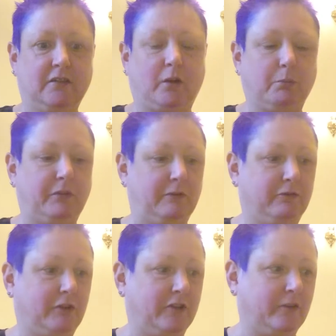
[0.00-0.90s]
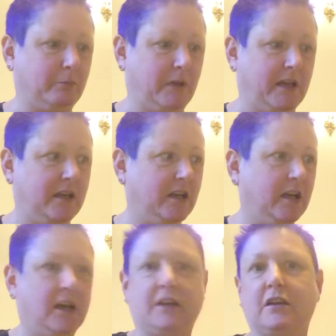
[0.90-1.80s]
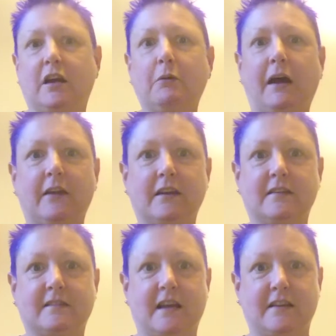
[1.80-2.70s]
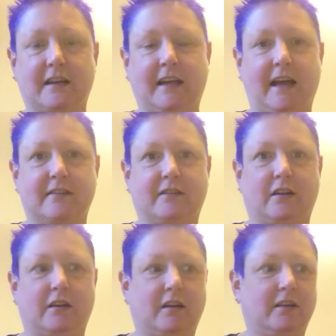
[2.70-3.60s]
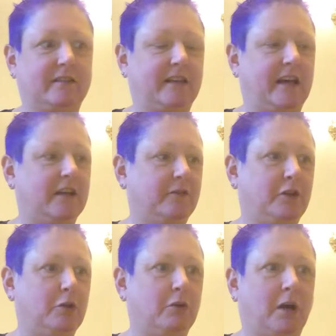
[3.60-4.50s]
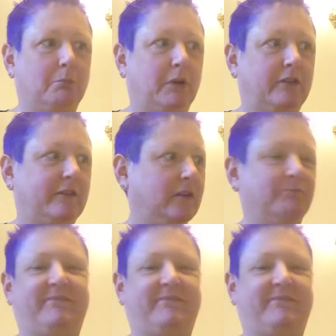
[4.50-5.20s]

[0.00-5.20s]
Dom's in front of me. You know how they say that cats are scared of cucumbers?